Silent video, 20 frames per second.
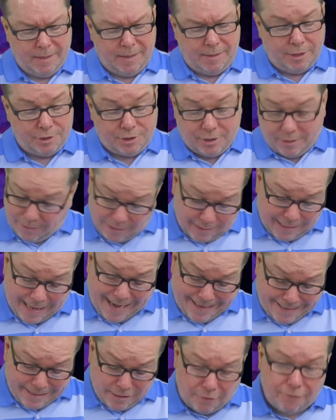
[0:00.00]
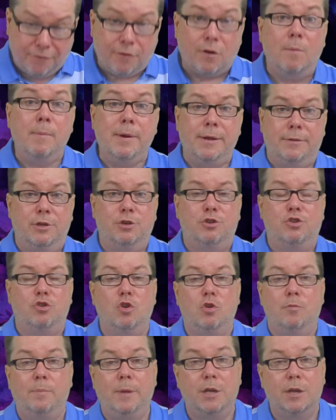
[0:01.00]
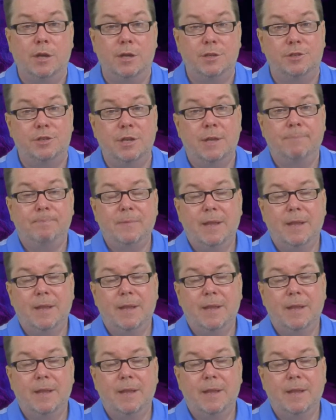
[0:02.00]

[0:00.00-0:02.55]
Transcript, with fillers: There's a delight in affirming the truth because